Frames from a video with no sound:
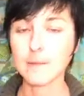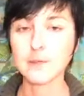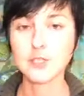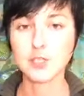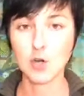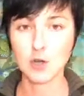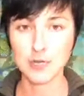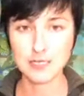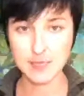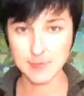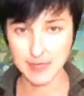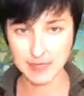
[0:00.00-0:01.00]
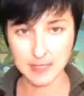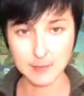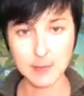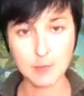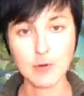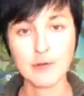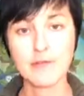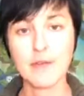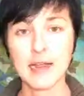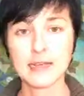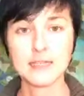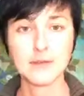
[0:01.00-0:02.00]
started to be a little bit more
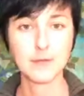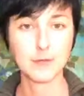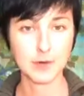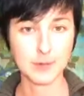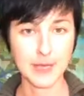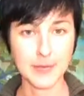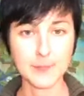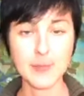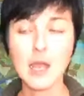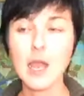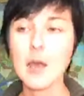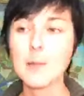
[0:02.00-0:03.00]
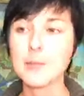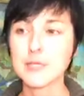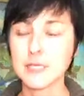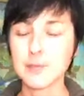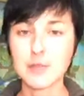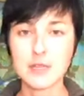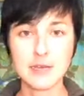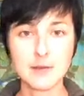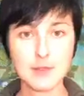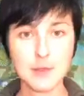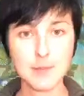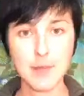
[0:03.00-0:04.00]
effective for me. But some of
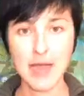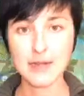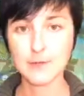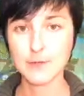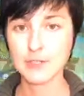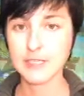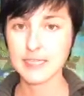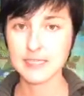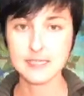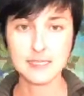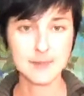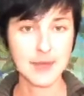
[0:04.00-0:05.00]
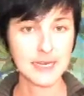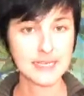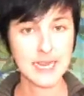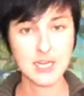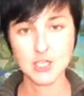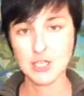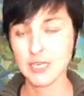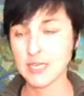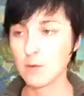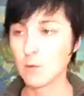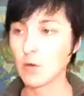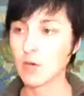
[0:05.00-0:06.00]
the mindfulness,
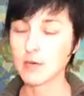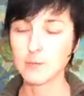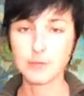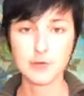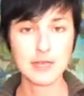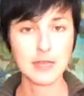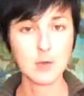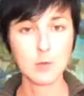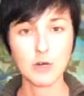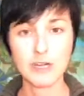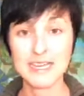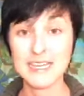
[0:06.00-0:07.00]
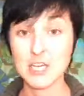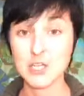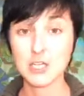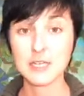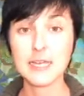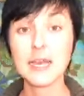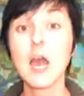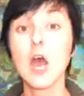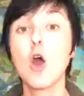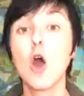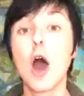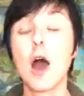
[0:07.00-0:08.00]
meditation-y work, breathing work initially,
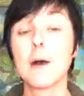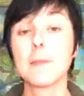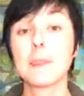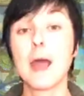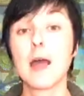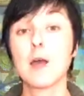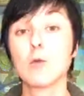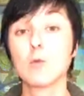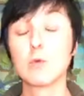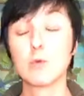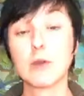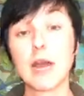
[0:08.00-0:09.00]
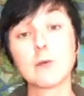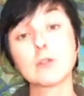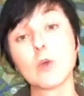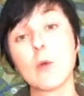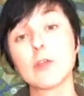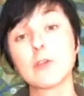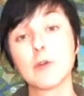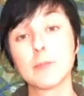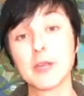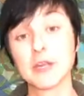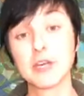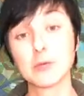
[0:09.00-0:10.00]
when I was going through a
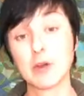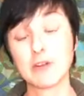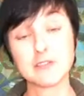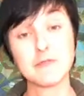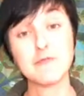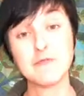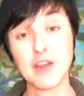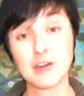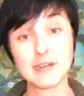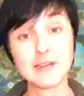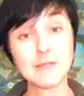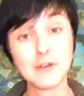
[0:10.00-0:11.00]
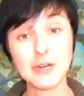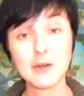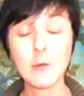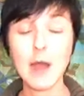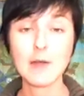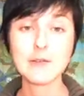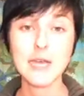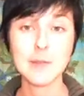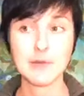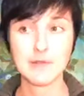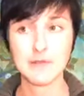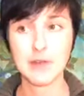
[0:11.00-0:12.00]
period where I was very, very wound
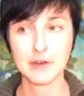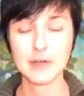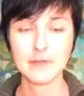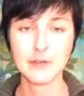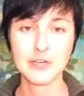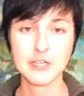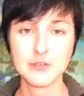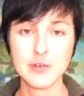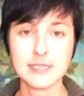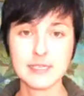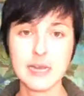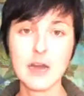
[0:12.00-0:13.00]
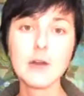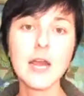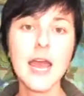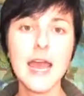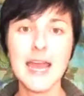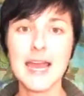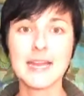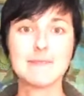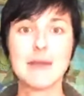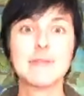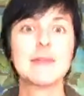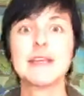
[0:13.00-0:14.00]
up and very, very stressed out, it
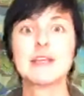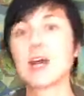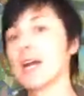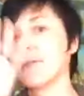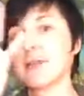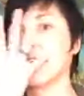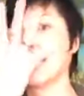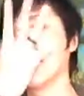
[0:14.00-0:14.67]
made me kind of